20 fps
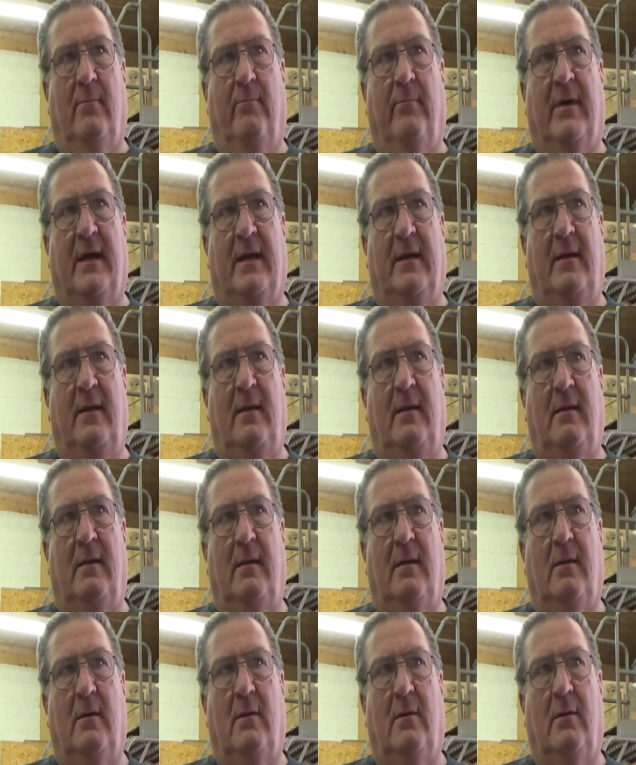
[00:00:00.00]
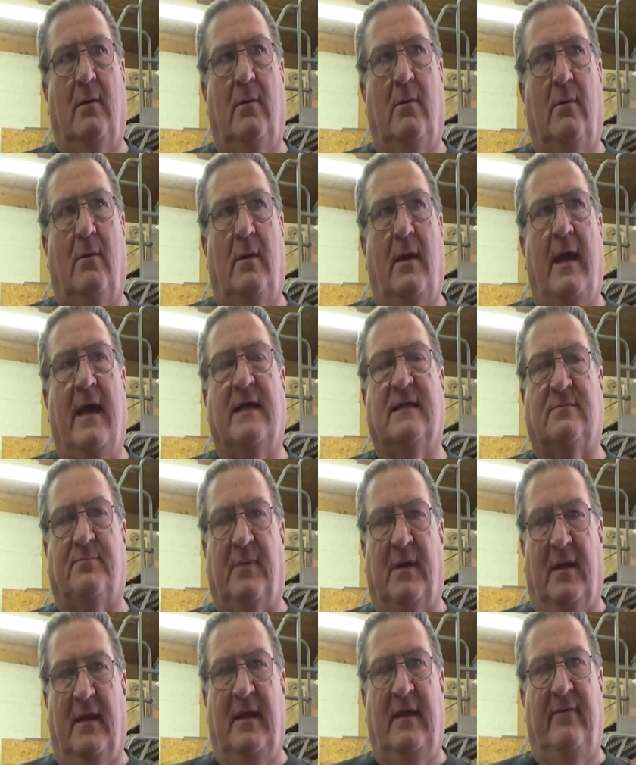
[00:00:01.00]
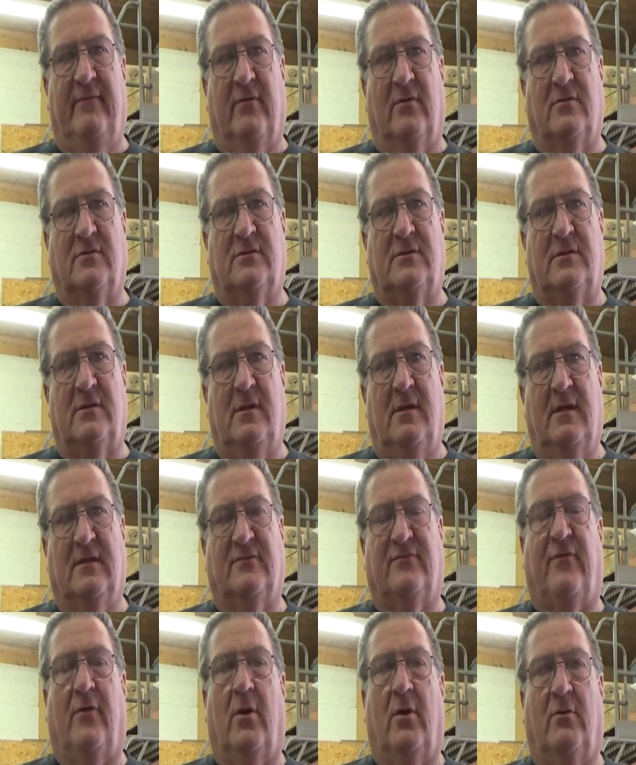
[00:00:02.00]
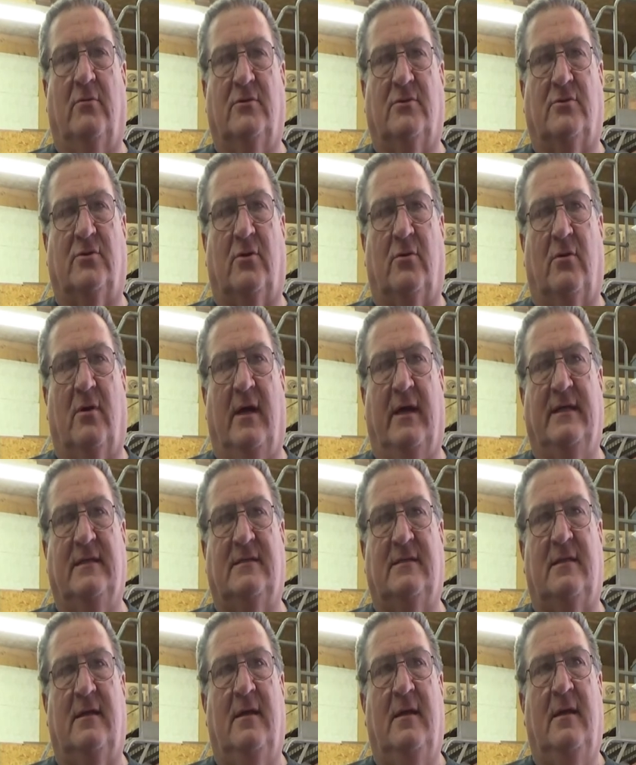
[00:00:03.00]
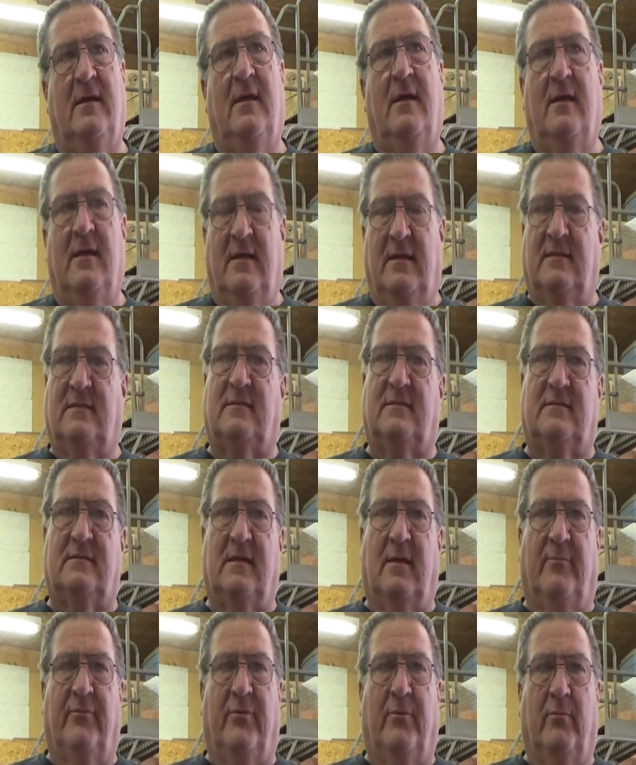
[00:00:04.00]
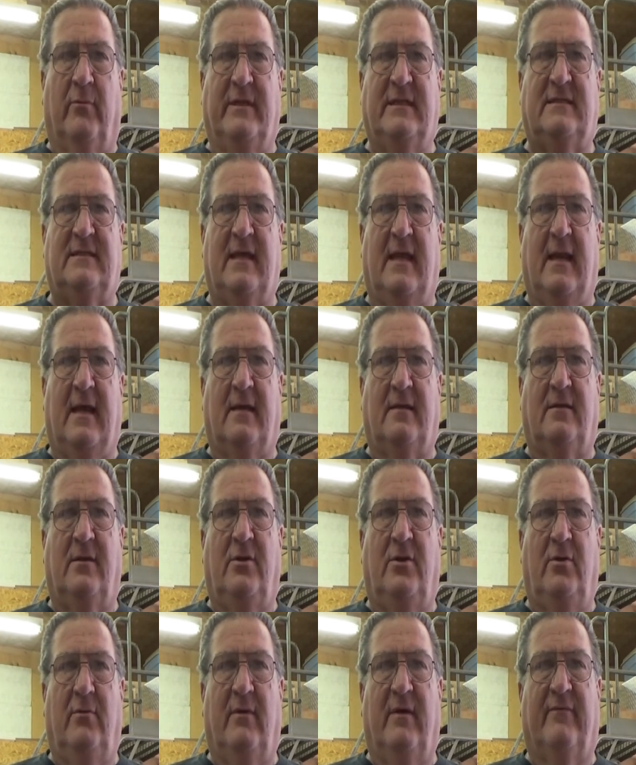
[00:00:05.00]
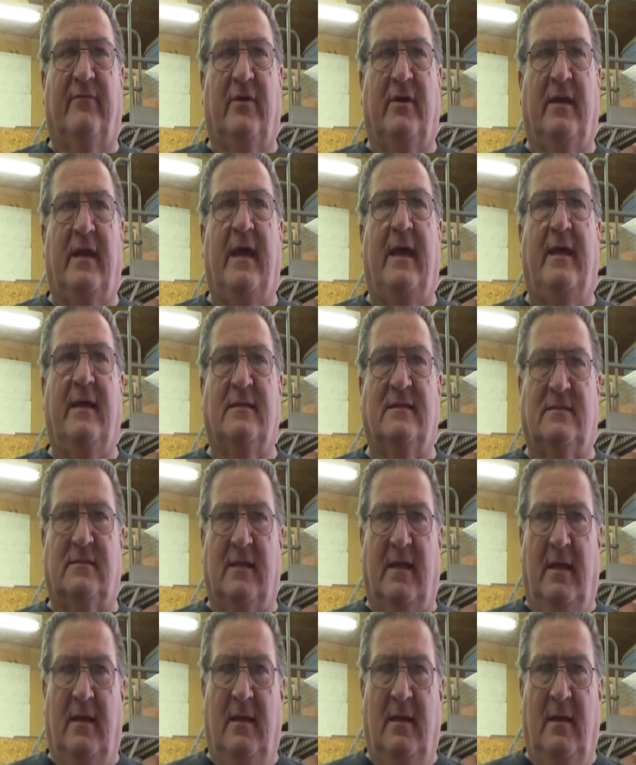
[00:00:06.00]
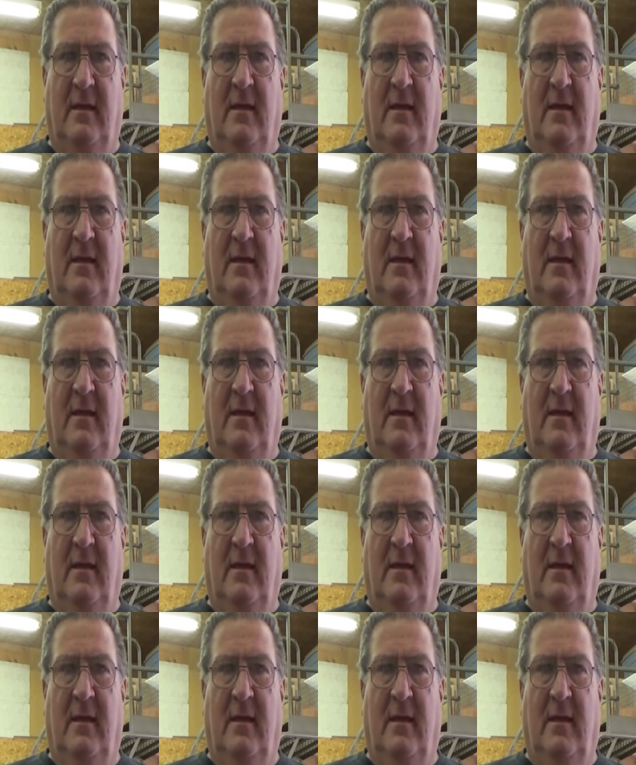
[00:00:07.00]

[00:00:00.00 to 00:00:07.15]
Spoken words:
but as believers, as followers of Christ, this is something we set out to do every day, is to